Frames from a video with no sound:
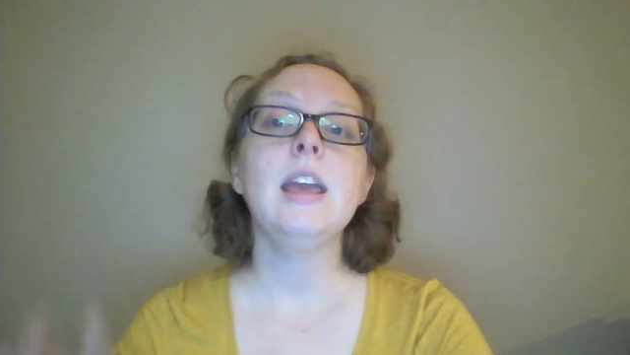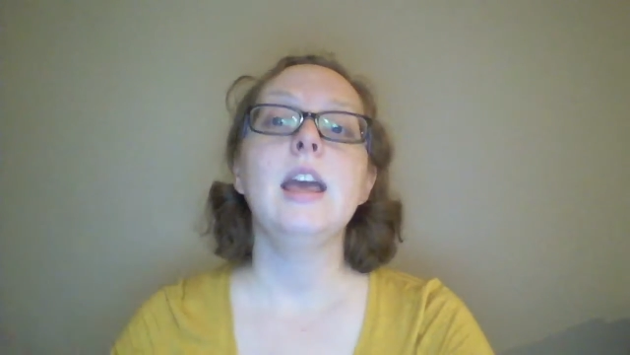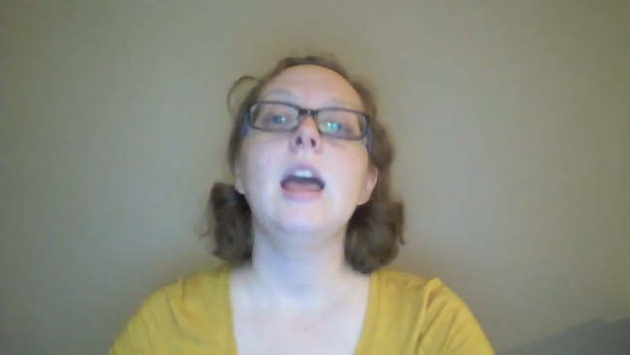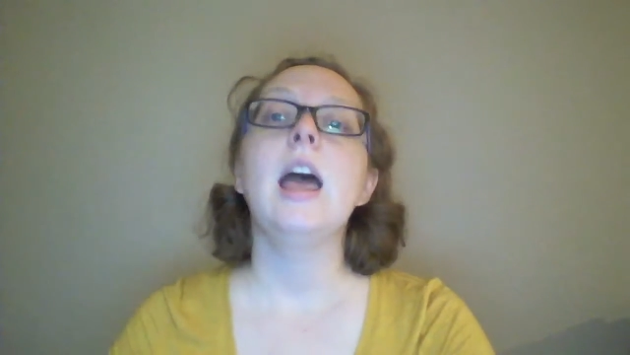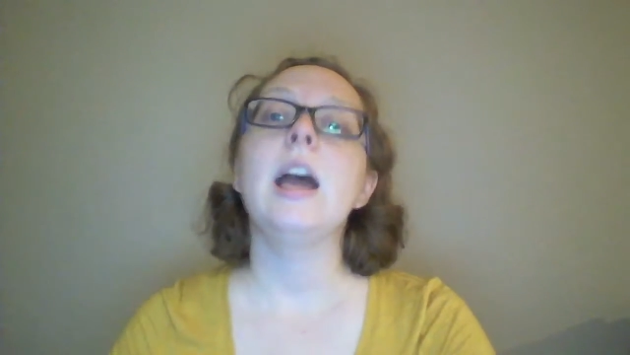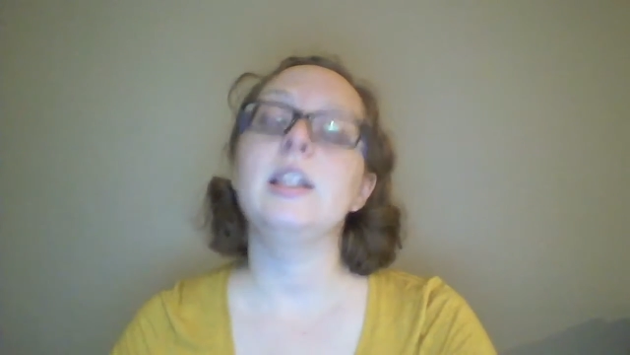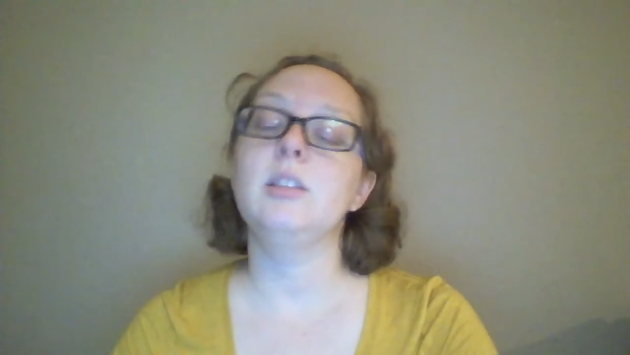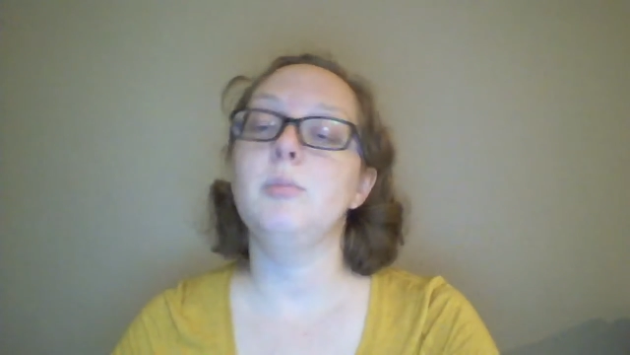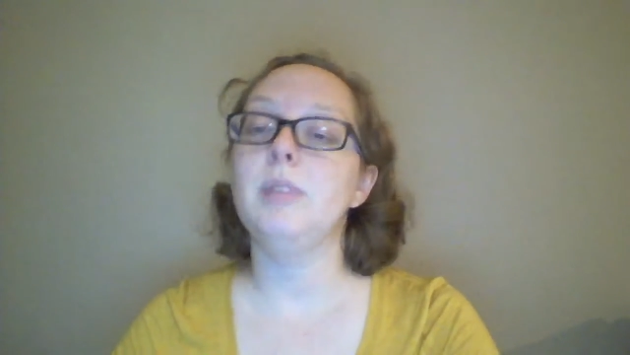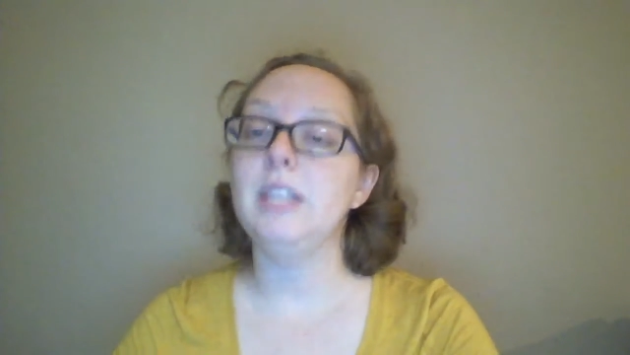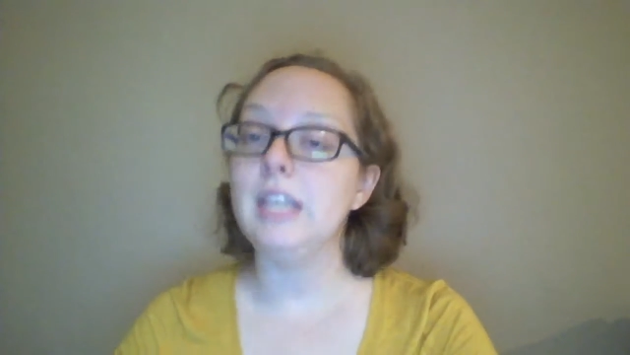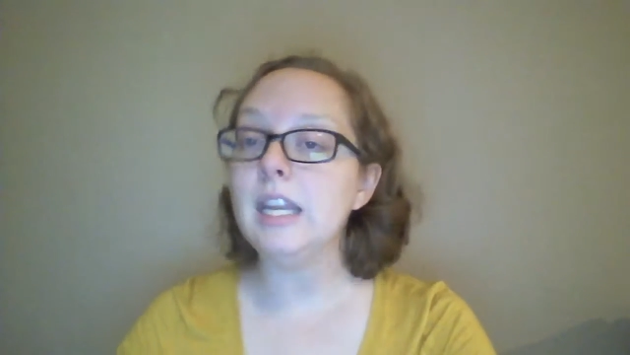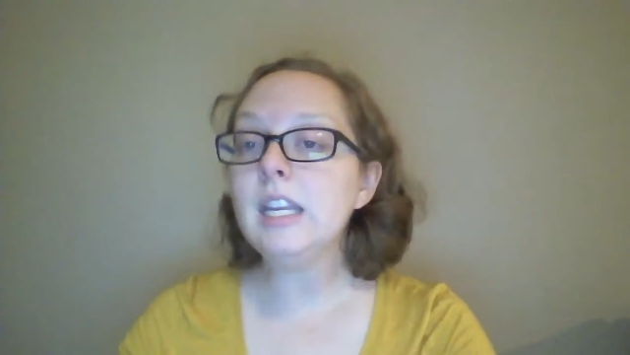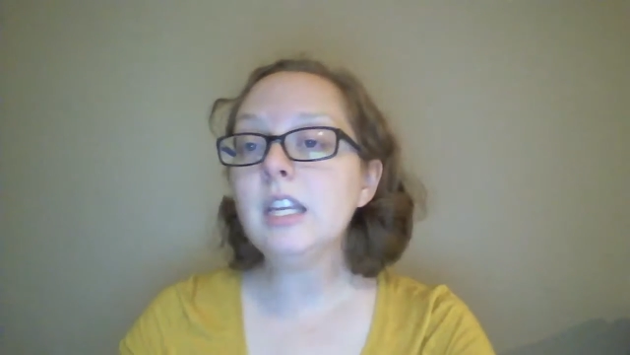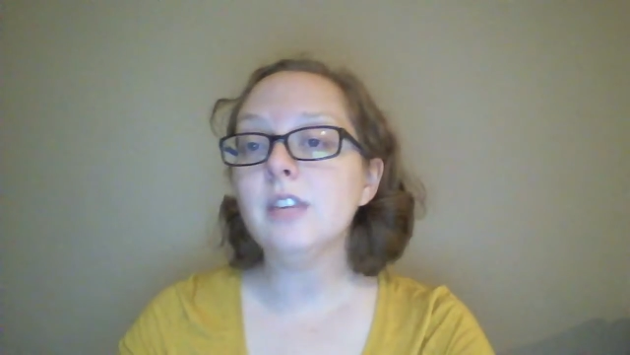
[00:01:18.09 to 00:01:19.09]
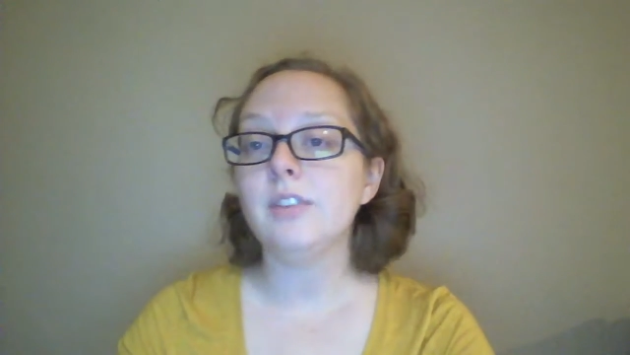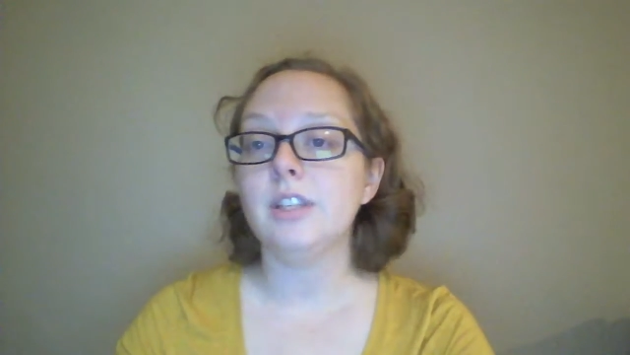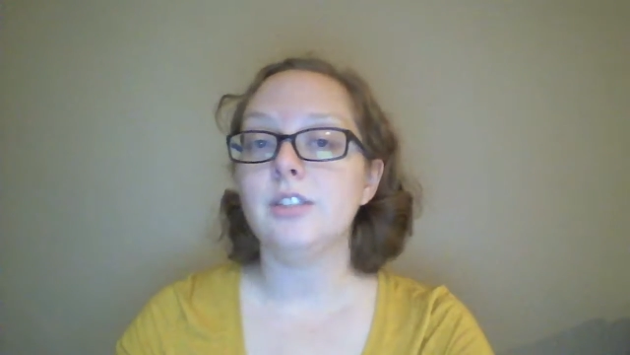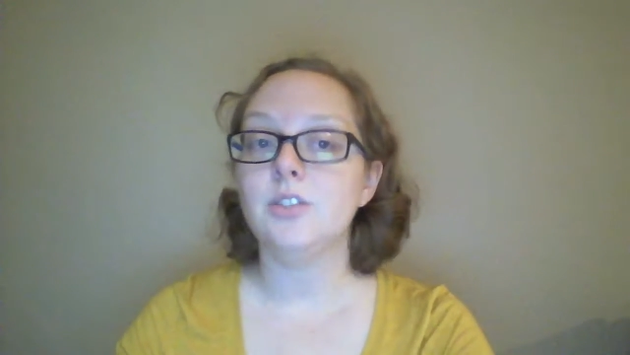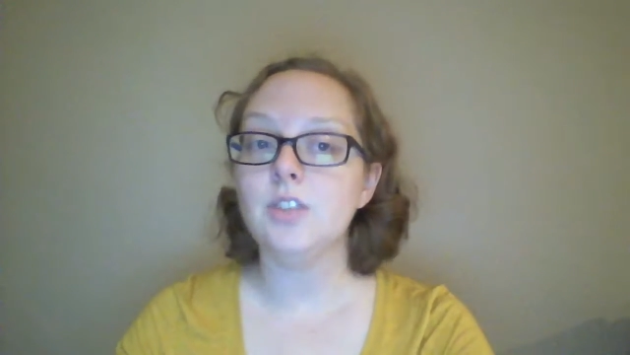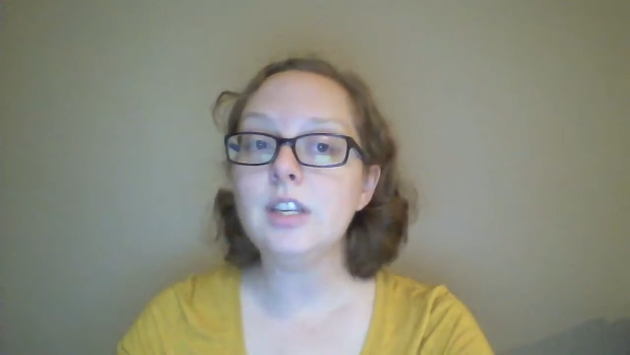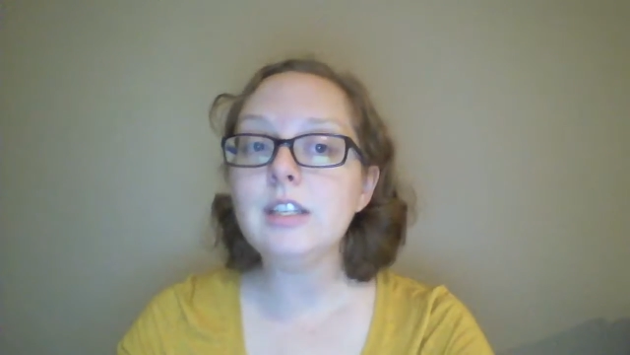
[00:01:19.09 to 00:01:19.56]
at the beginning of each
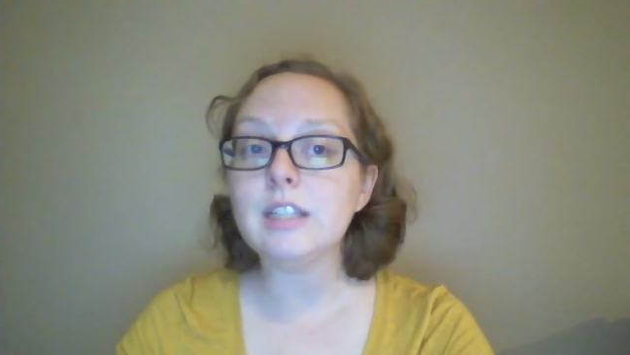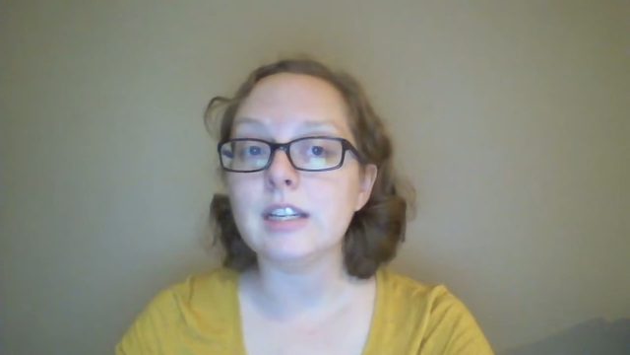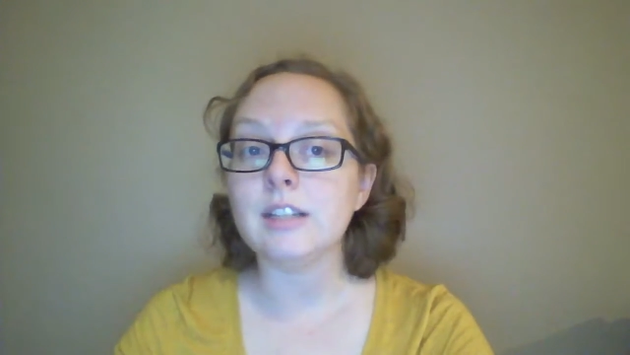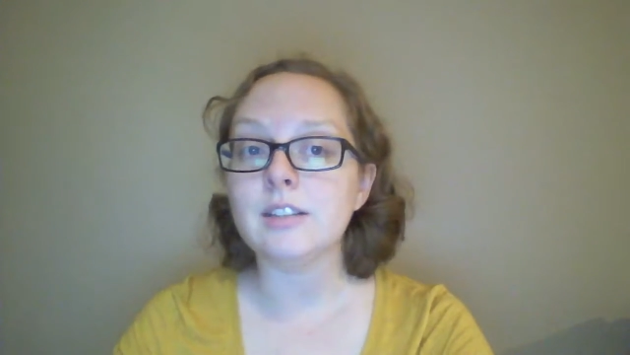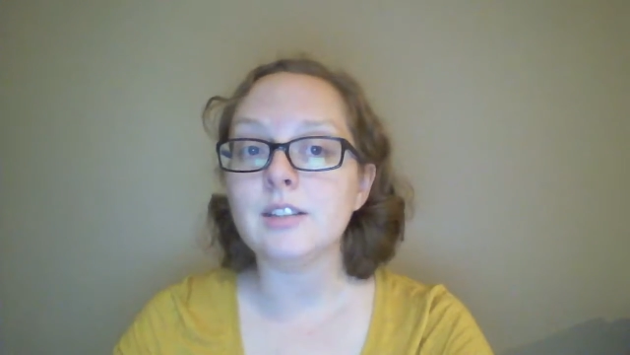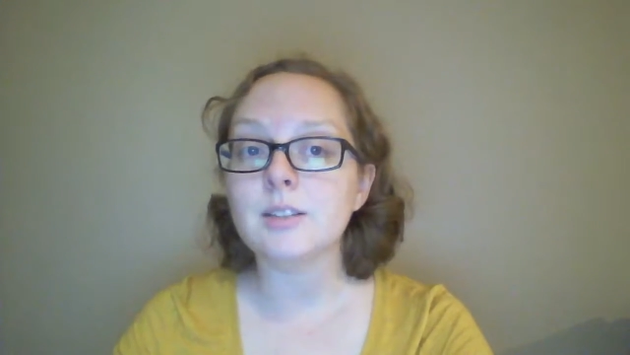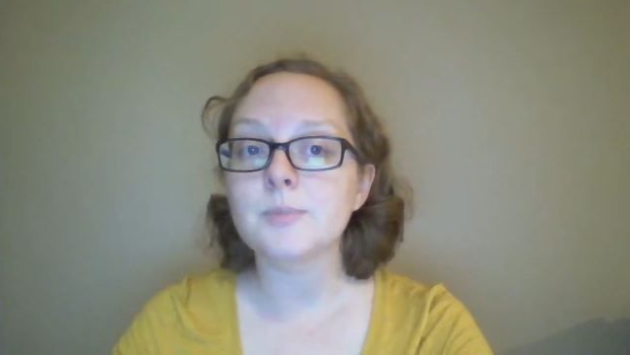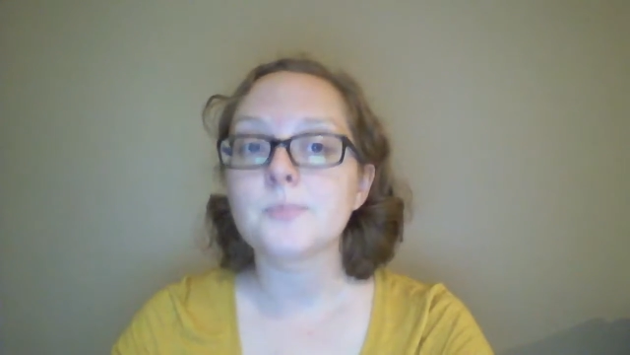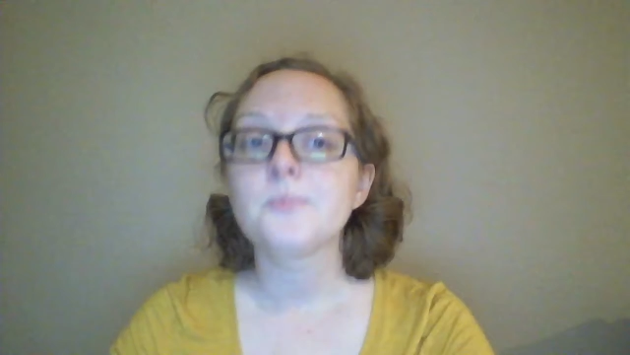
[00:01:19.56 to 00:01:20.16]
sentence,